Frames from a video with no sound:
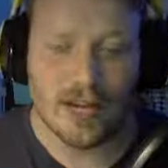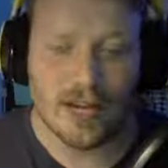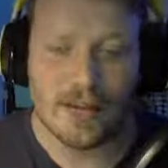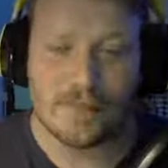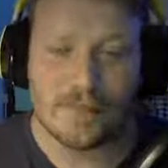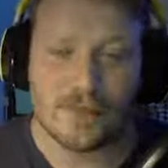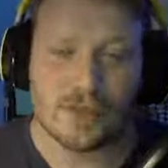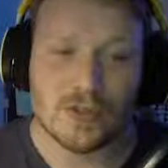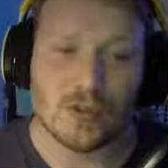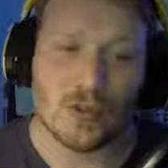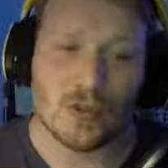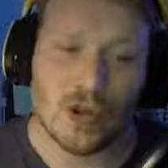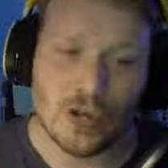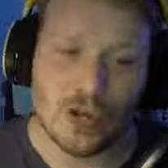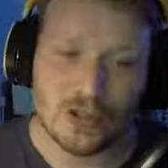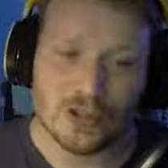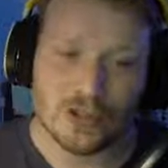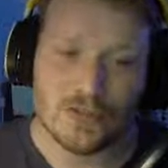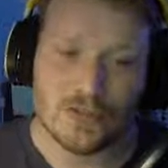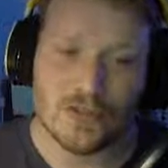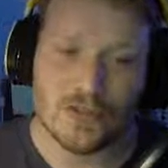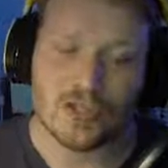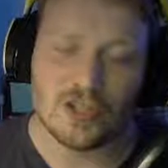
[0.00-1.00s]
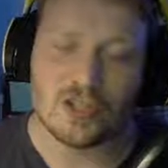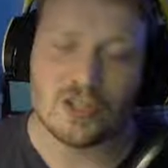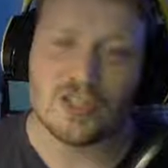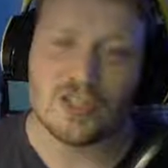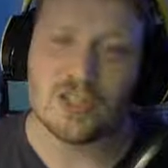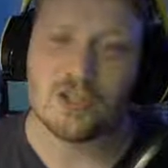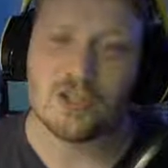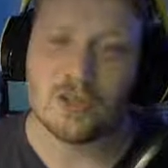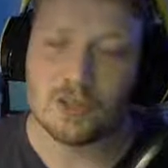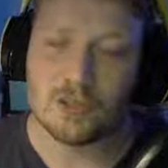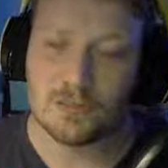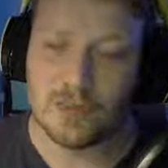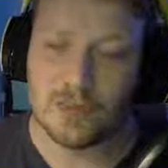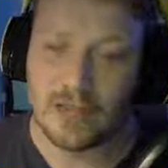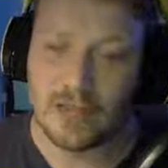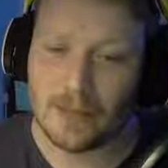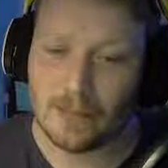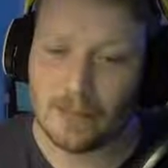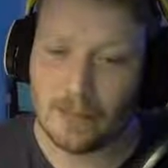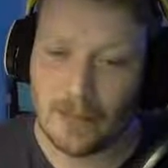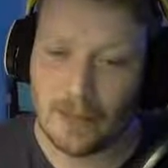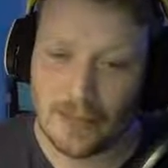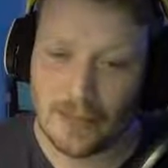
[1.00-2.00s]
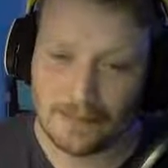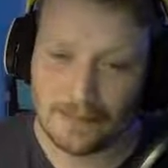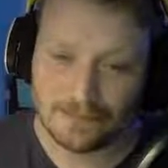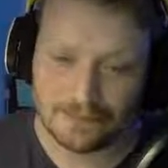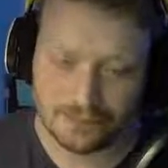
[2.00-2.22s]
So cost efficiency does play a plan.